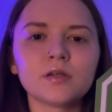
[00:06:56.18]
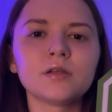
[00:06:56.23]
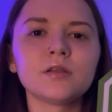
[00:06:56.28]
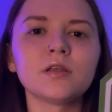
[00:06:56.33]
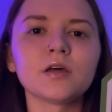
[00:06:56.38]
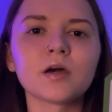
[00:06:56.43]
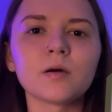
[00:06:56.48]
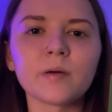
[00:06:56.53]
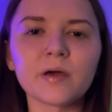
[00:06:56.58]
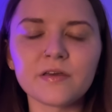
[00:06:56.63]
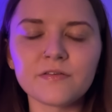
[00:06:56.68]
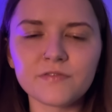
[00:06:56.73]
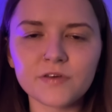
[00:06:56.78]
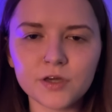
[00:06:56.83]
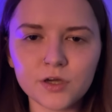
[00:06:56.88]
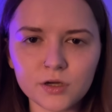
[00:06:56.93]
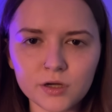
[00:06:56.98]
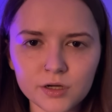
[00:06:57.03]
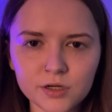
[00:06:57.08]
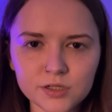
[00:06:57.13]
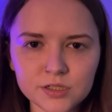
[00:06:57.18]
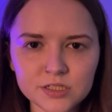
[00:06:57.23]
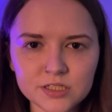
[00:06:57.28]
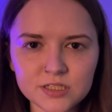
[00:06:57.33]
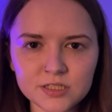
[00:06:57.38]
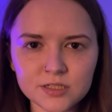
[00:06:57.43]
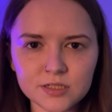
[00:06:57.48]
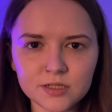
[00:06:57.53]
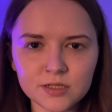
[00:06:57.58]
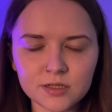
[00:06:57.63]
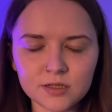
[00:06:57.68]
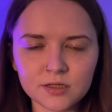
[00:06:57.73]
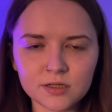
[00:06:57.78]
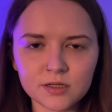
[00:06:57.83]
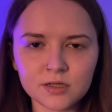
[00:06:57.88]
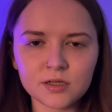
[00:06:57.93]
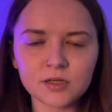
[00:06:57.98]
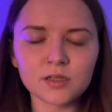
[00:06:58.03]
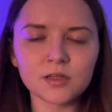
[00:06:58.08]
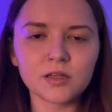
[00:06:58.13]
Look at my fingers.
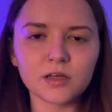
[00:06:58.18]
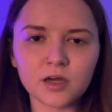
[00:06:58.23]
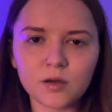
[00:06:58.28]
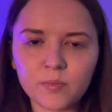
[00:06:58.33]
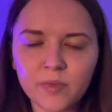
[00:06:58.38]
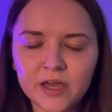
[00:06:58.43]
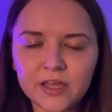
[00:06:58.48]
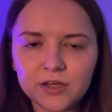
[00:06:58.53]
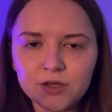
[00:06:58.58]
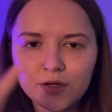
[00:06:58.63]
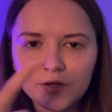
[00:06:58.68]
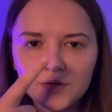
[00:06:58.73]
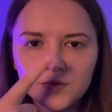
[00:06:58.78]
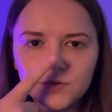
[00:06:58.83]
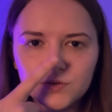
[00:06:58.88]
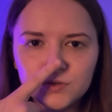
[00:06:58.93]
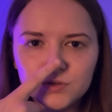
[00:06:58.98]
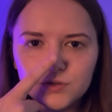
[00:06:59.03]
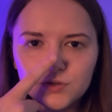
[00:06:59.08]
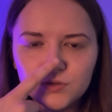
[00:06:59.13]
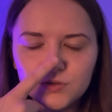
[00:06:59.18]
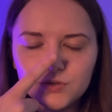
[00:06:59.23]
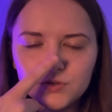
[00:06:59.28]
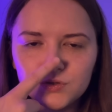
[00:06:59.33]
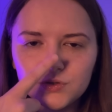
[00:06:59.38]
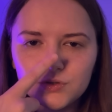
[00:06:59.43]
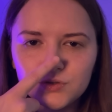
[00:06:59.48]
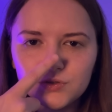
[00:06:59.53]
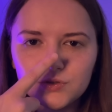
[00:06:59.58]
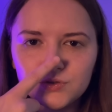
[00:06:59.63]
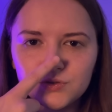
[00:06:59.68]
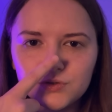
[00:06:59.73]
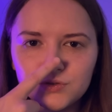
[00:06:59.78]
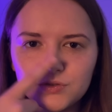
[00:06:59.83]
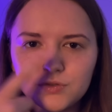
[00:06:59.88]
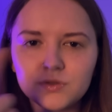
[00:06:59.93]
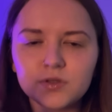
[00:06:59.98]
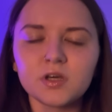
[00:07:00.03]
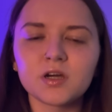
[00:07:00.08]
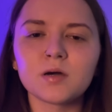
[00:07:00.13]
Look at my nose.
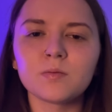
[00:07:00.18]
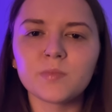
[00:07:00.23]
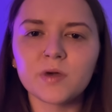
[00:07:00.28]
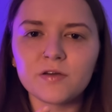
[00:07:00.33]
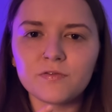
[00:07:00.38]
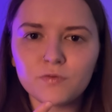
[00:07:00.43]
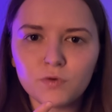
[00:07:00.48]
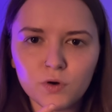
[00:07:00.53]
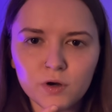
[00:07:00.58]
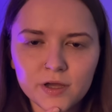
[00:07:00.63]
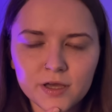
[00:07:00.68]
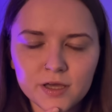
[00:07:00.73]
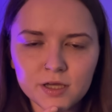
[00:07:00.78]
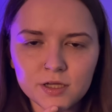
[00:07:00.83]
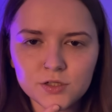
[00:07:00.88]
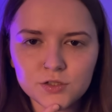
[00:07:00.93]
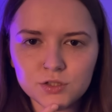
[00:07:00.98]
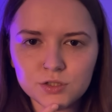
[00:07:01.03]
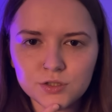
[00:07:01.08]
Look at my forehead.